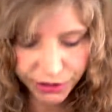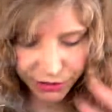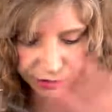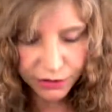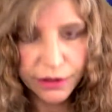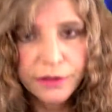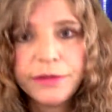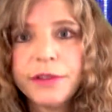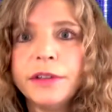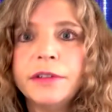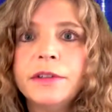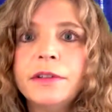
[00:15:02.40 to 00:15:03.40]
isn't
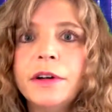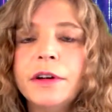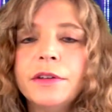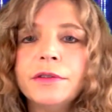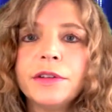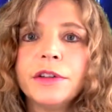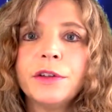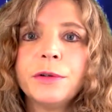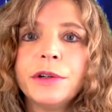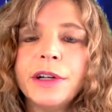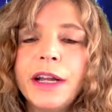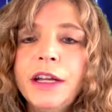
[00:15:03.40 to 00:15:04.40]
of the
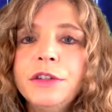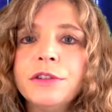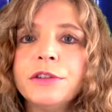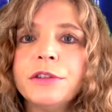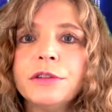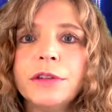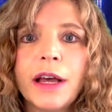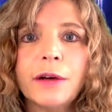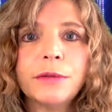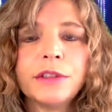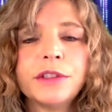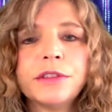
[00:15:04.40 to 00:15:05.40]
lower nature,
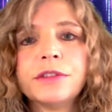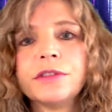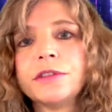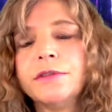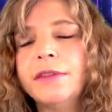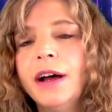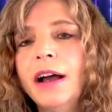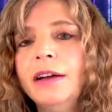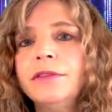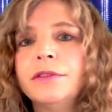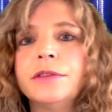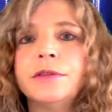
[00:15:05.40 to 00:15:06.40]
that which isn't
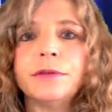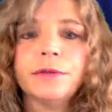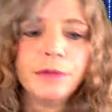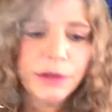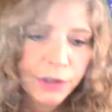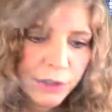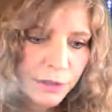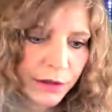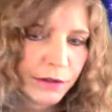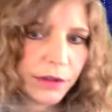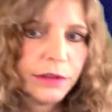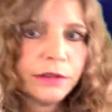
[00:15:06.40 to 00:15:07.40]
survival, and
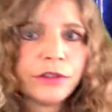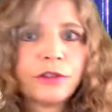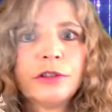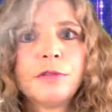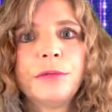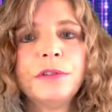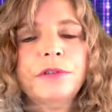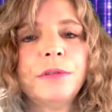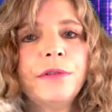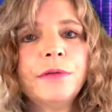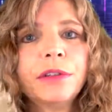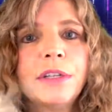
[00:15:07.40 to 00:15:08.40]
the struggle
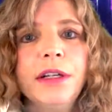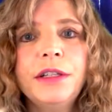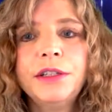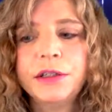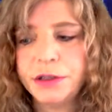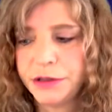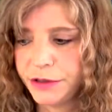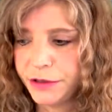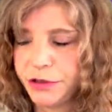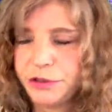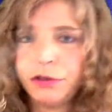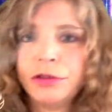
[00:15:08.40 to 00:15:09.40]
between relations, and
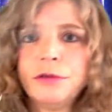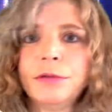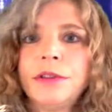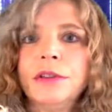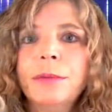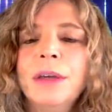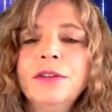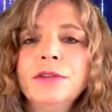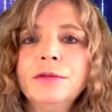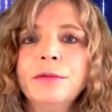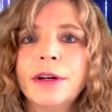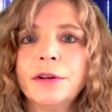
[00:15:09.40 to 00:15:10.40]
the struggle with the
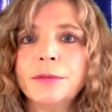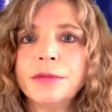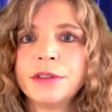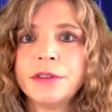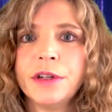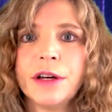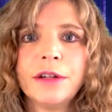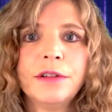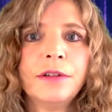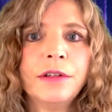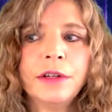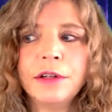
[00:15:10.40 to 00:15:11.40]
mental realms, and not
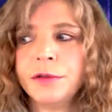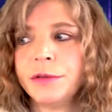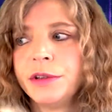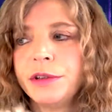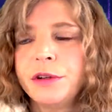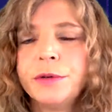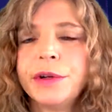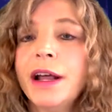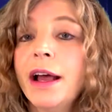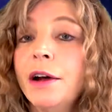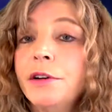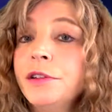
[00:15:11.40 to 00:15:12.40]
really knowing
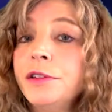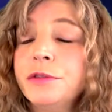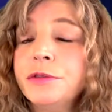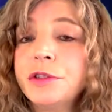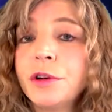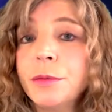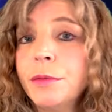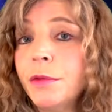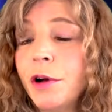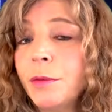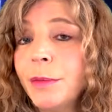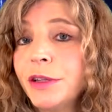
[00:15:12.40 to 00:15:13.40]
how to use
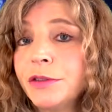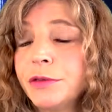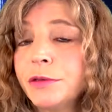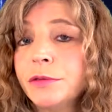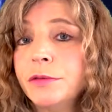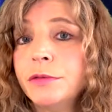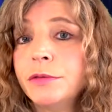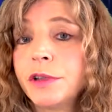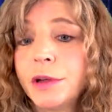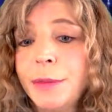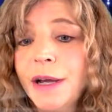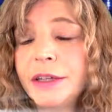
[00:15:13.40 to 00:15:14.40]
our mental
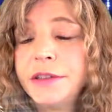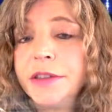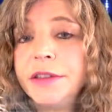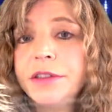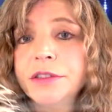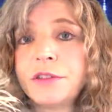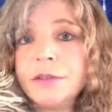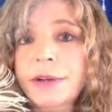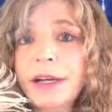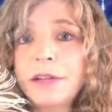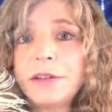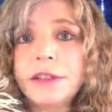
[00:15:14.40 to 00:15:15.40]
capacities
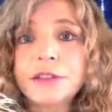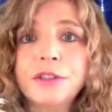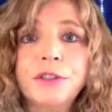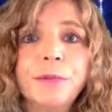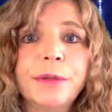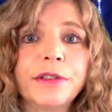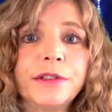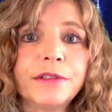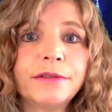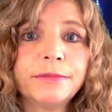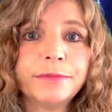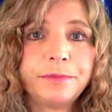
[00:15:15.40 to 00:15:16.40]
correctly as humans.
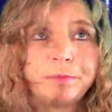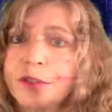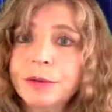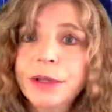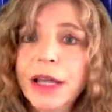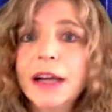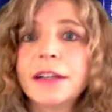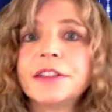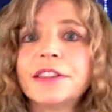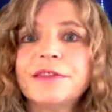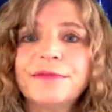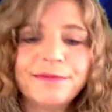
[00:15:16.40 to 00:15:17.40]
So
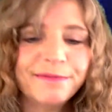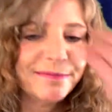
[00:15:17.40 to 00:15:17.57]
relax.